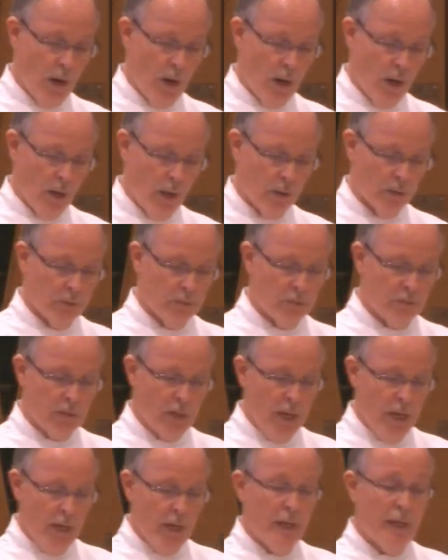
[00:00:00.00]
ones
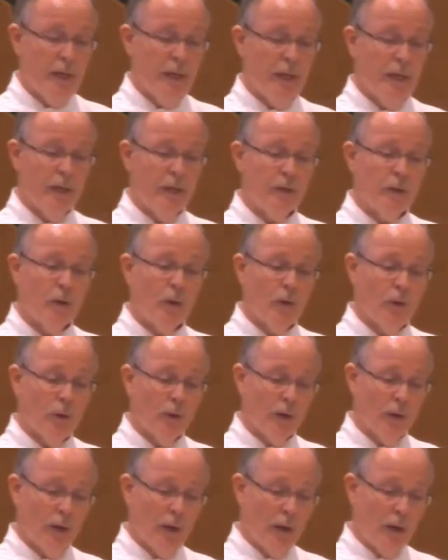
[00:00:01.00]
in your
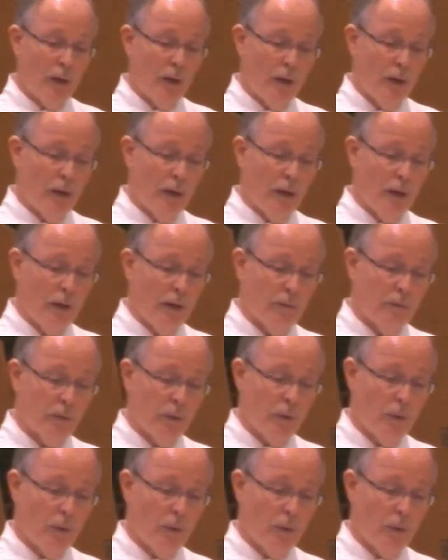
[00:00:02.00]
love, O